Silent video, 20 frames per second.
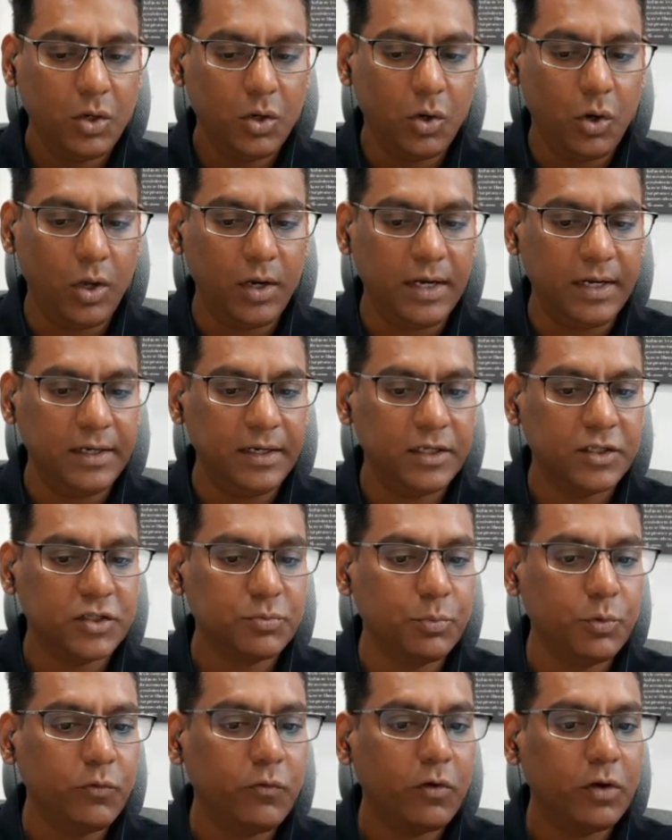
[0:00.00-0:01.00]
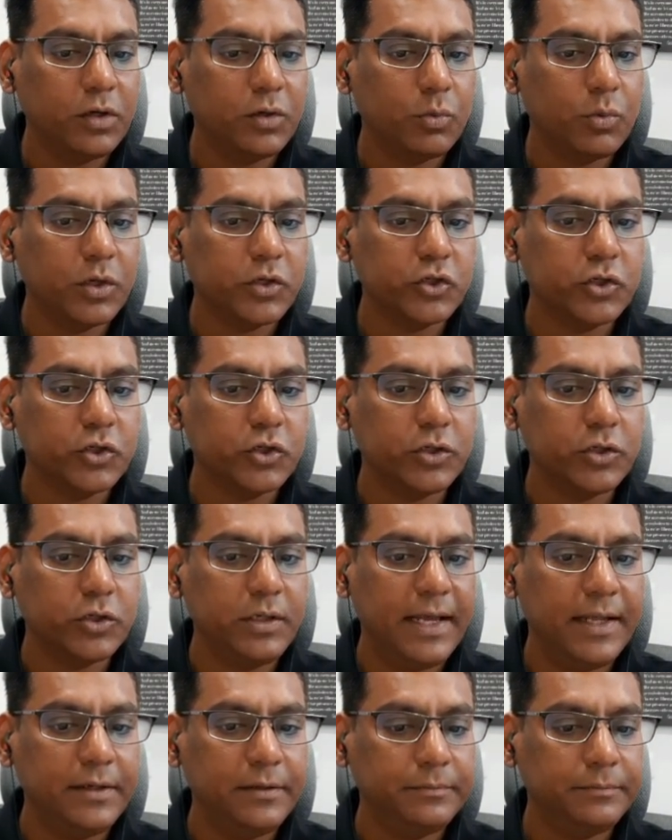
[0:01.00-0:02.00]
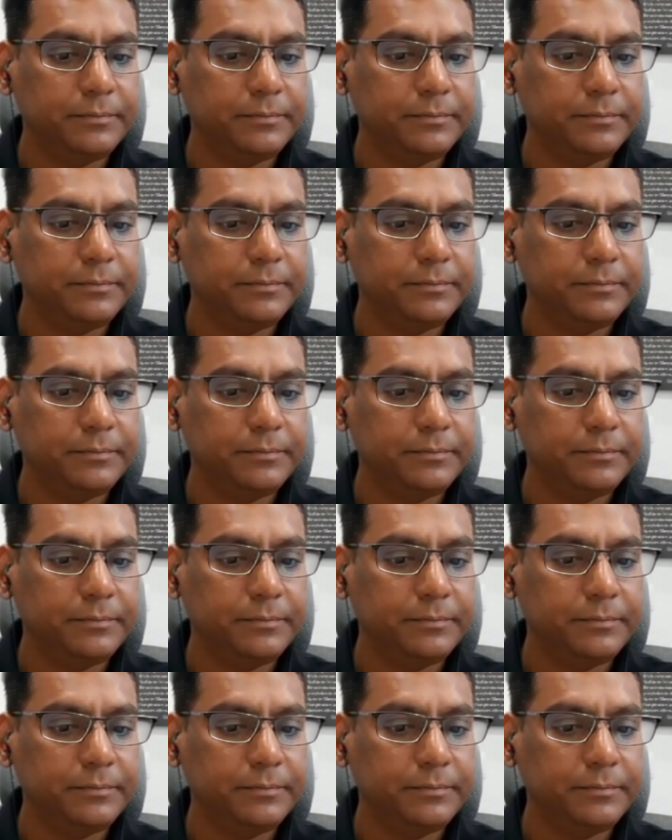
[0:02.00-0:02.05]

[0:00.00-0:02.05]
All right. Let's move on to question 10.